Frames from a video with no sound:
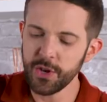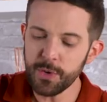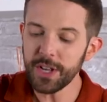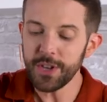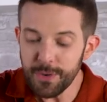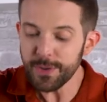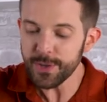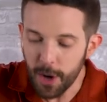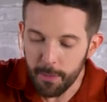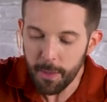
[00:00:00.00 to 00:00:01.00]
You could use
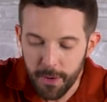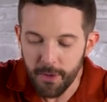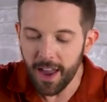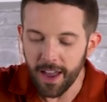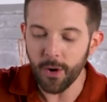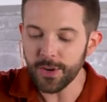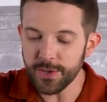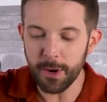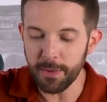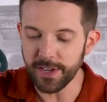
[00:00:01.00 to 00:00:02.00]
strawberry puree or
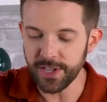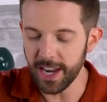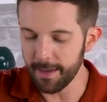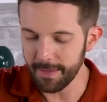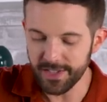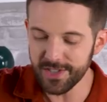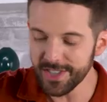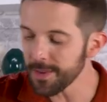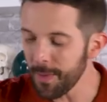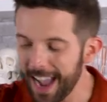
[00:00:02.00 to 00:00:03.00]
strawberry jam. This is
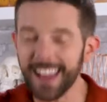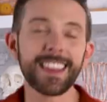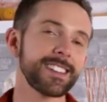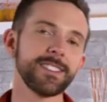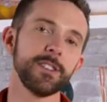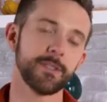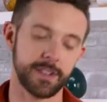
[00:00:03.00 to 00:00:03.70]
just the way I like to do